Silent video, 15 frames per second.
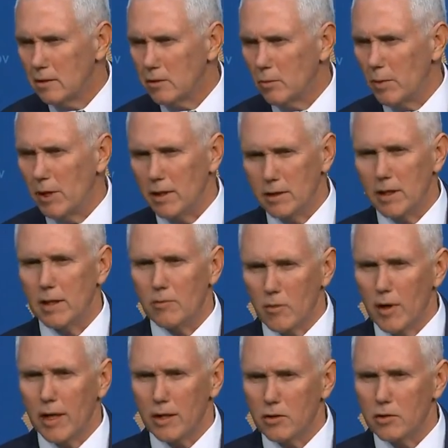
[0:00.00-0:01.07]
to pay a debt of
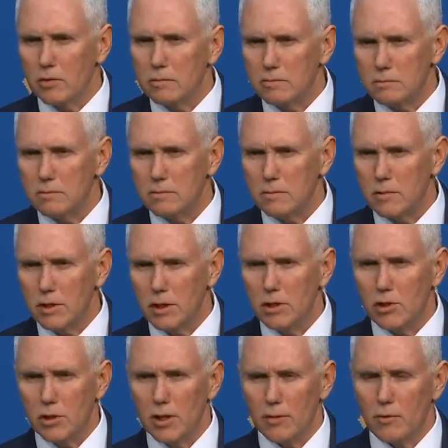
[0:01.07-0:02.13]
gratitude to
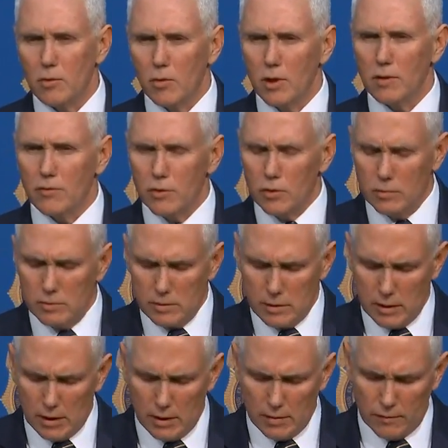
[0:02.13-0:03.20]
each and every one of you
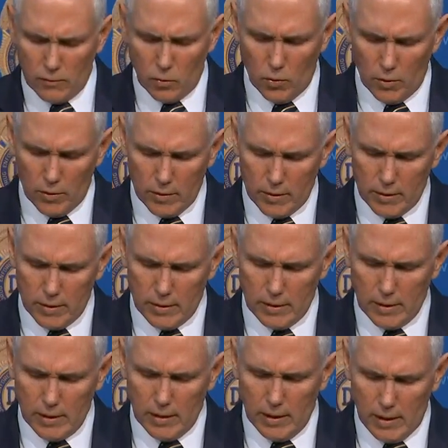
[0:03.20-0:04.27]
uh, for the
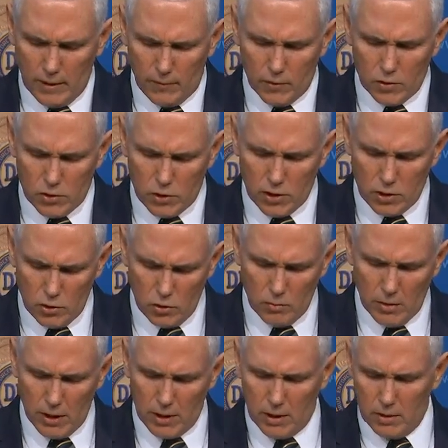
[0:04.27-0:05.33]
efforts that you
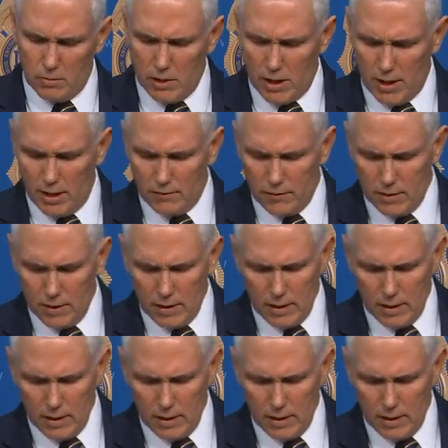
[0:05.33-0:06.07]
make on behalf